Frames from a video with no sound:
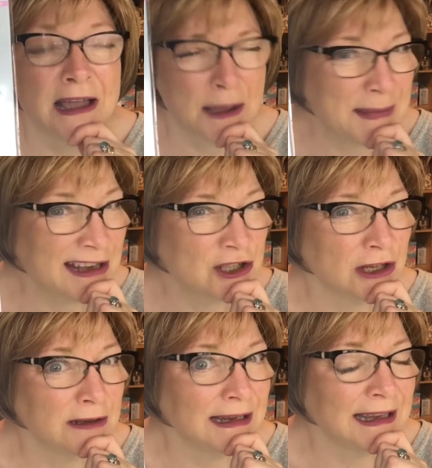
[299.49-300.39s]
I met
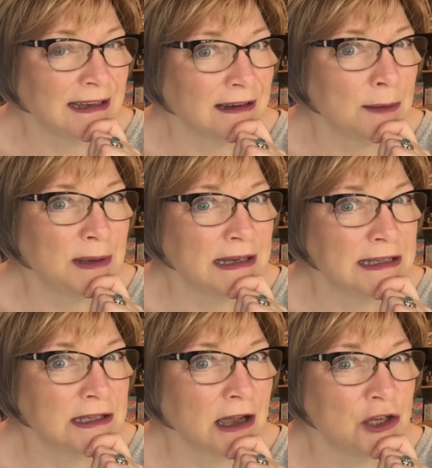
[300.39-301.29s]
Julie a couple of
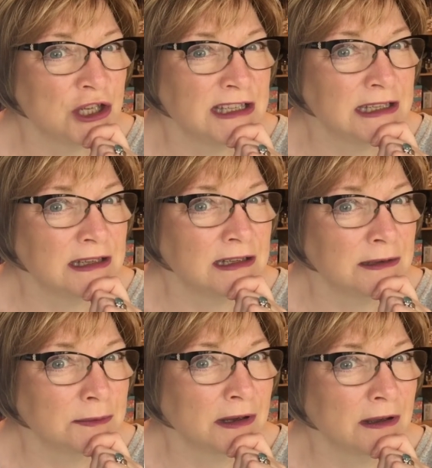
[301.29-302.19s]
years ago. She did a
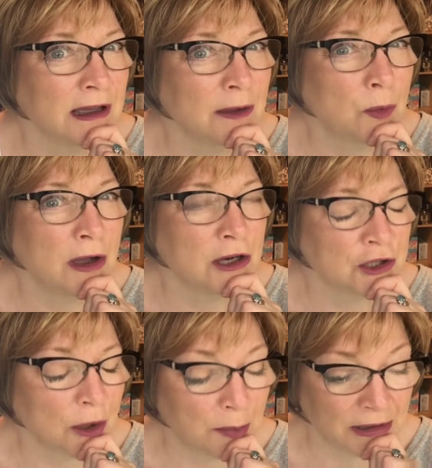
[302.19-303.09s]

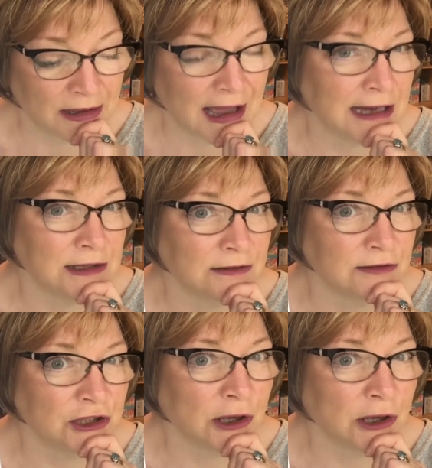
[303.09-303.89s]
workshop at Hazel's shop,